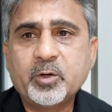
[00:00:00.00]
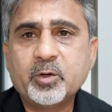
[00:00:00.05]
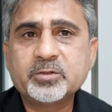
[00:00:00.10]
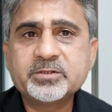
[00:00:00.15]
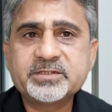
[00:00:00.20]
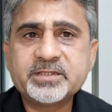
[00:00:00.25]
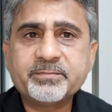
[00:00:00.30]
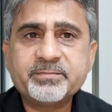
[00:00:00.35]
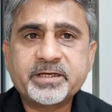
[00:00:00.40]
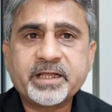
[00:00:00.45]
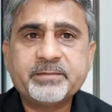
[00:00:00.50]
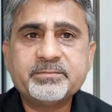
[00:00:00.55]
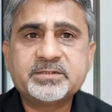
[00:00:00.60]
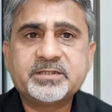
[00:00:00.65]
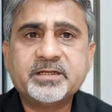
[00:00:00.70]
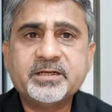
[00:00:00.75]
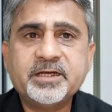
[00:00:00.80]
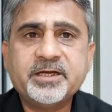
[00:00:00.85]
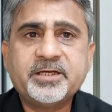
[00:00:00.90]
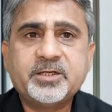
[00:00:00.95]
sometimes
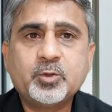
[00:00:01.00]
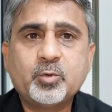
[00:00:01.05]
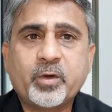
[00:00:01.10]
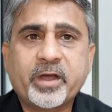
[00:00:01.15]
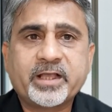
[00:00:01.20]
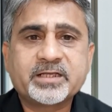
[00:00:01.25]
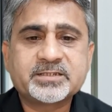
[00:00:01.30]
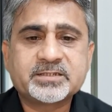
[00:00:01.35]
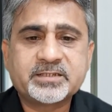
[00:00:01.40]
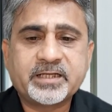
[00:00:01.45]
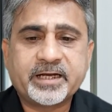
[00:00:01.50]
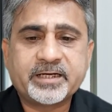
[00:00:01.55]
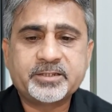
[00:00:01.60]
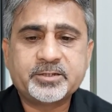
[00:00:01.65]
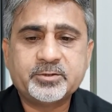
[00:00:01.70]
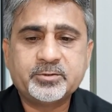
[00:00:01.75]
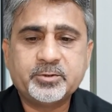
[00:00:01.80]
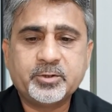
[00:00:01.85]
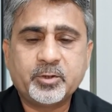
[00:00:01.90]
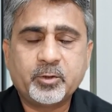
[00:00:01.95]
they need to ask that,